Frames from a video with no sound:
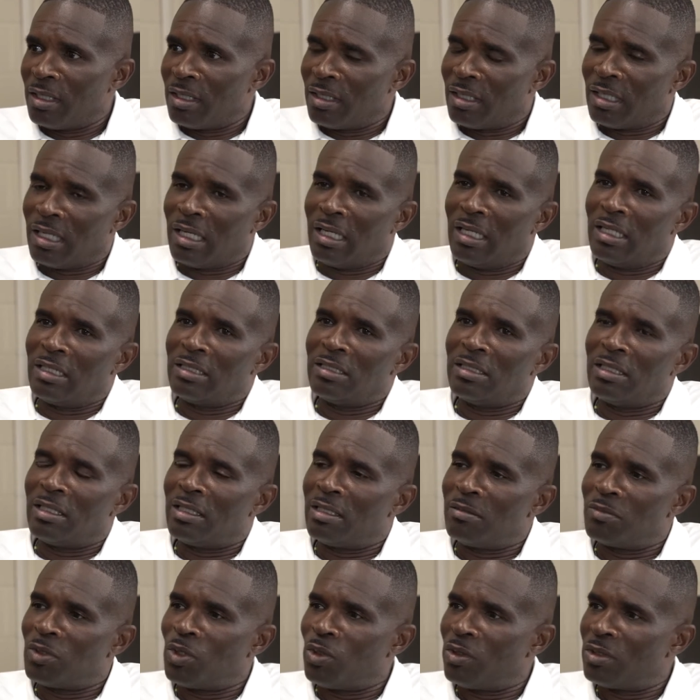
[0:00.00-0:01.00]
and
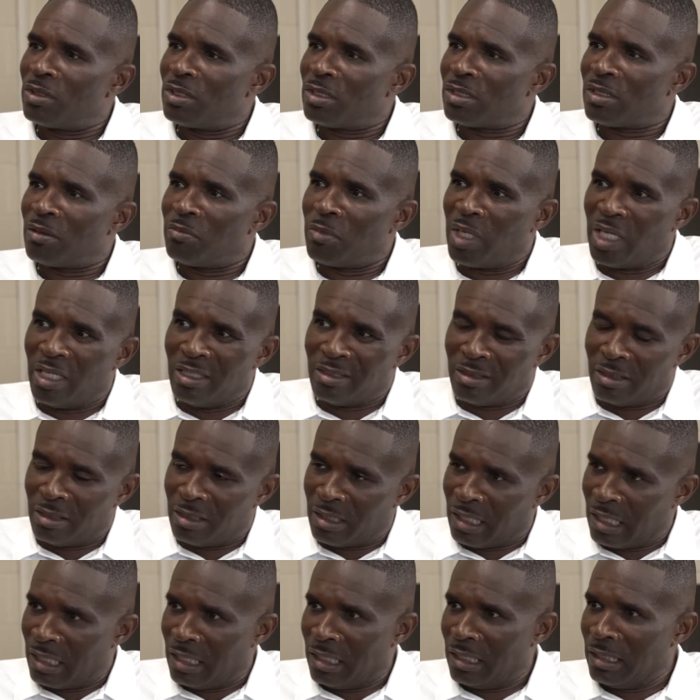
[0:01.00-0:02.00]
doing just amazing
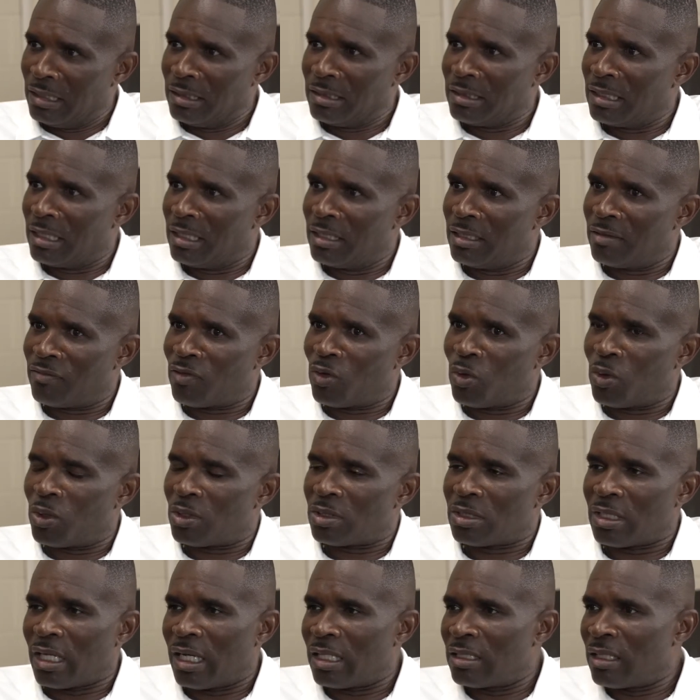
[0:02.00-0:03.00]
things. And of
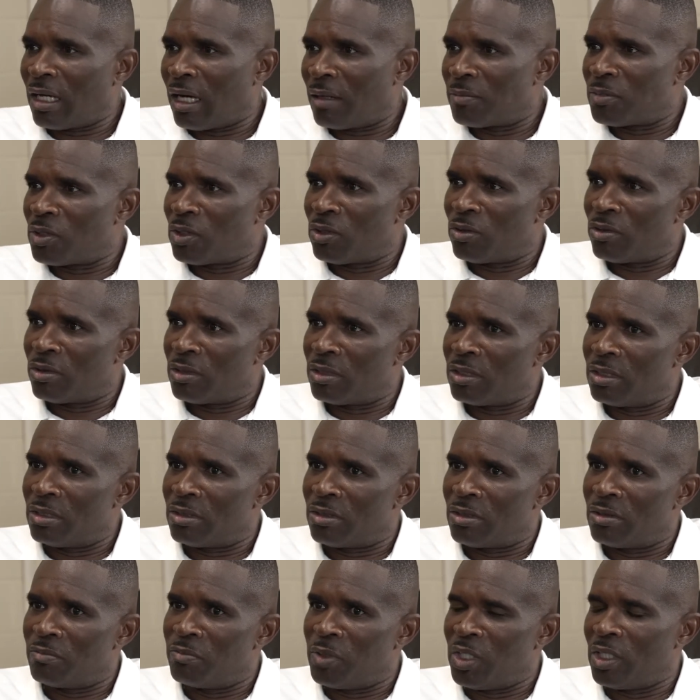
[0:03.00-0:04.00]
course, I had the opportunity
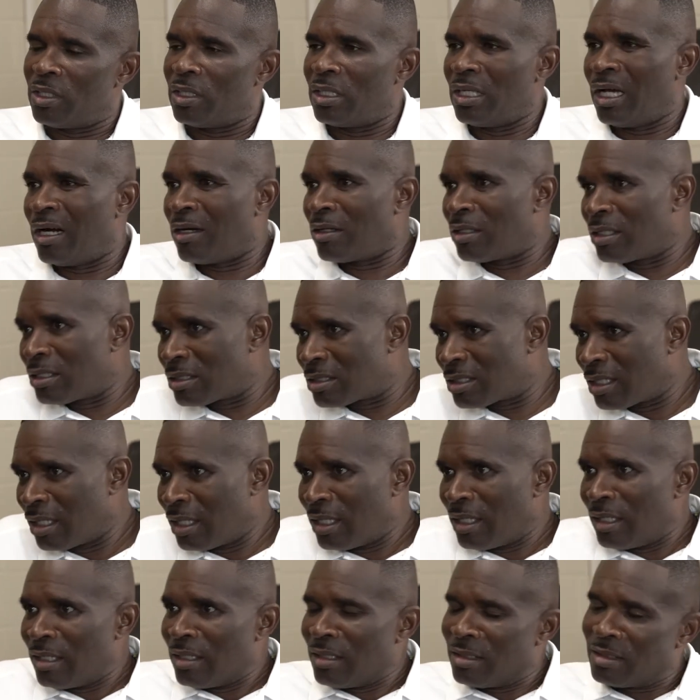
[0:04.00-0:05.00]
to be the youngest,
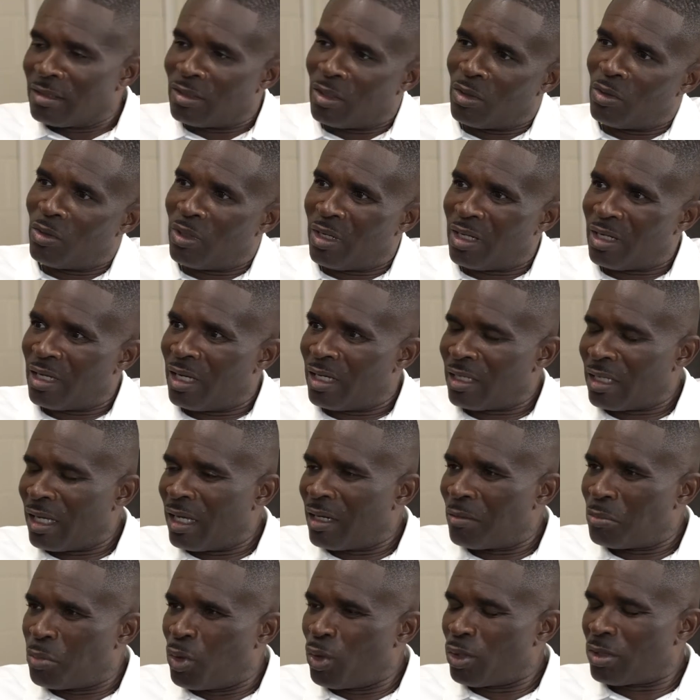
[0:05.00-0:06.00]
so I got kind
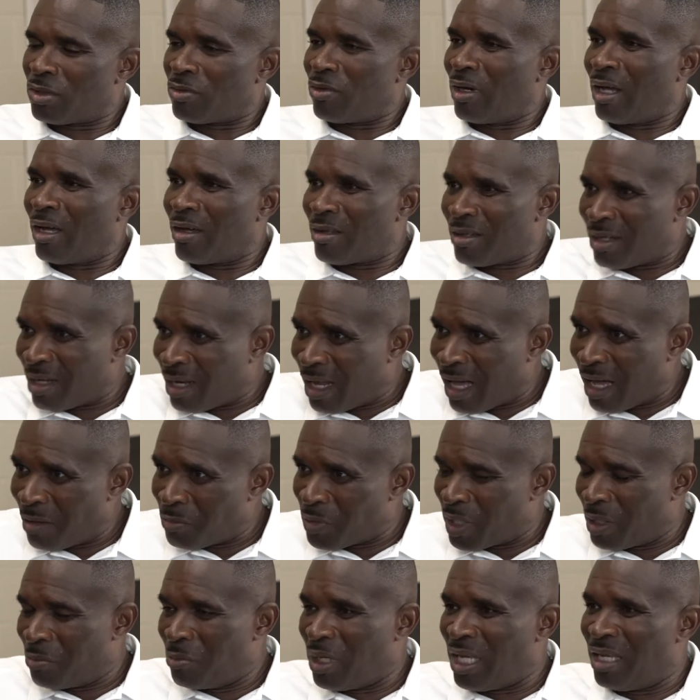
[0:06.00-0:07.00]
of pushed around a lot,
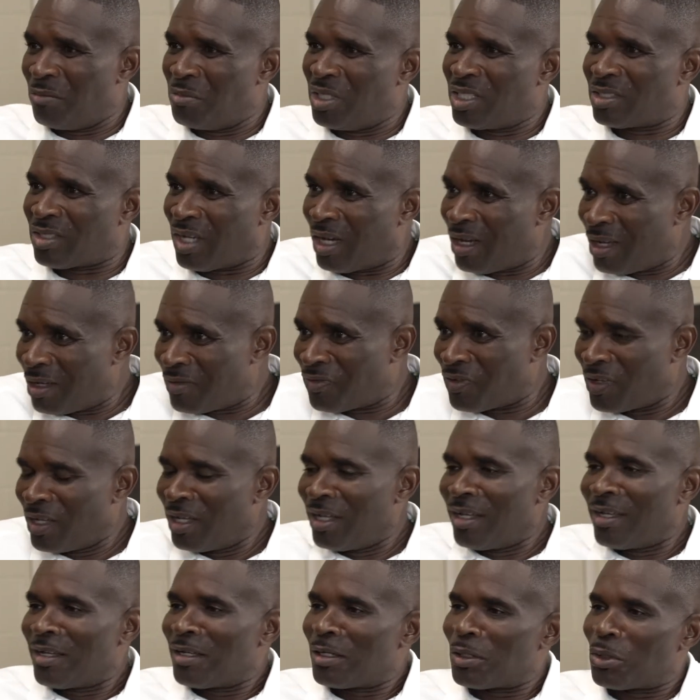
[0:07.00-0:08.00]
but it made me tough.
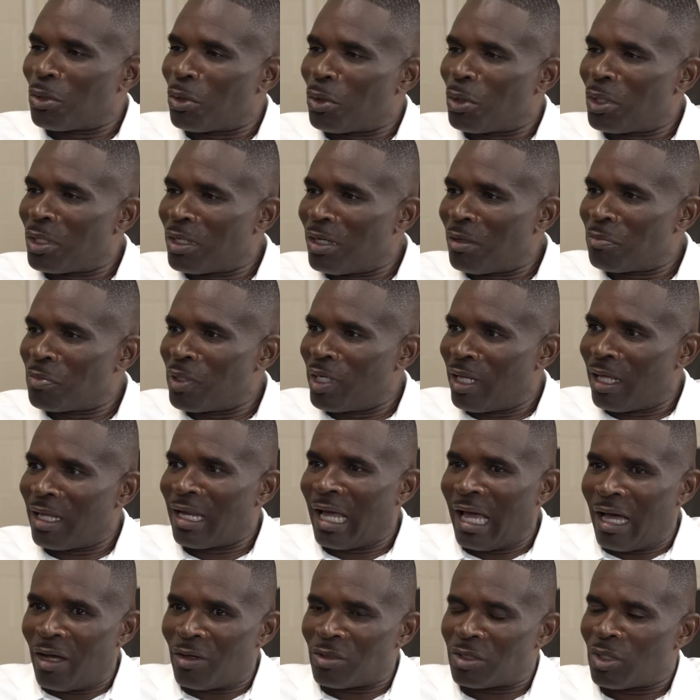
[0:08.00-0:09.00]
growing up in that
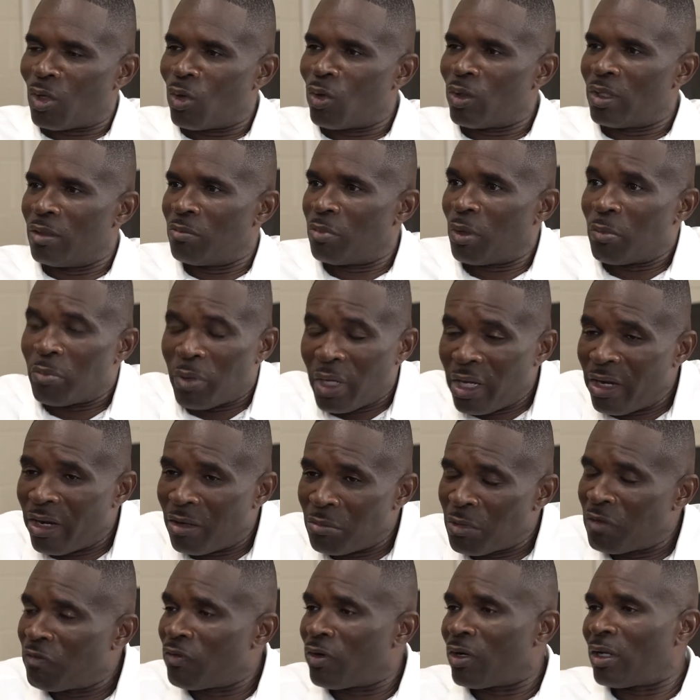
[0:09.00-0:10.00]
household and prepared
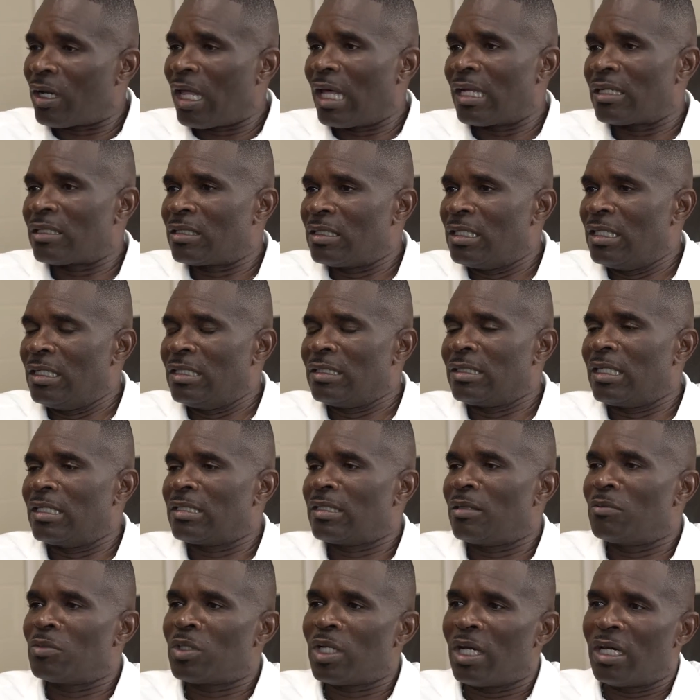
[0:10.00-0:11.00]
me for a lot of things that
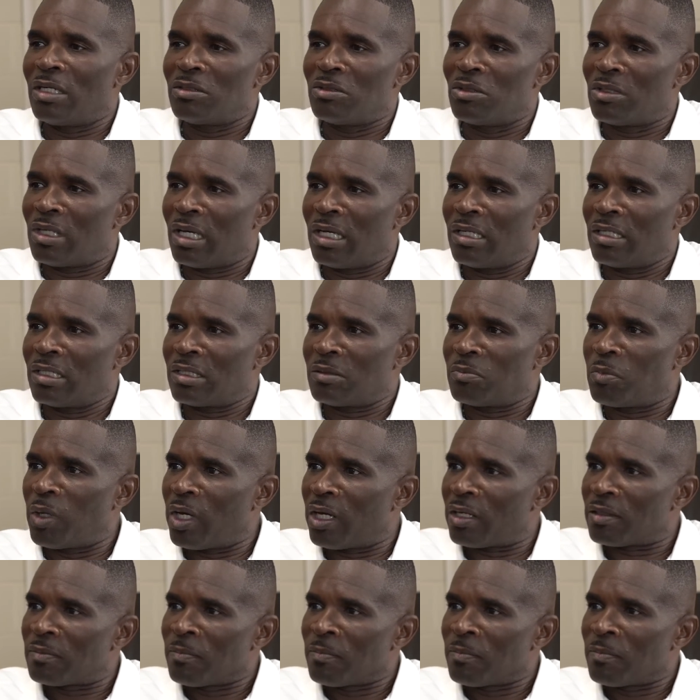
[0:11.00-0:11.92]
sometimes you can't expect,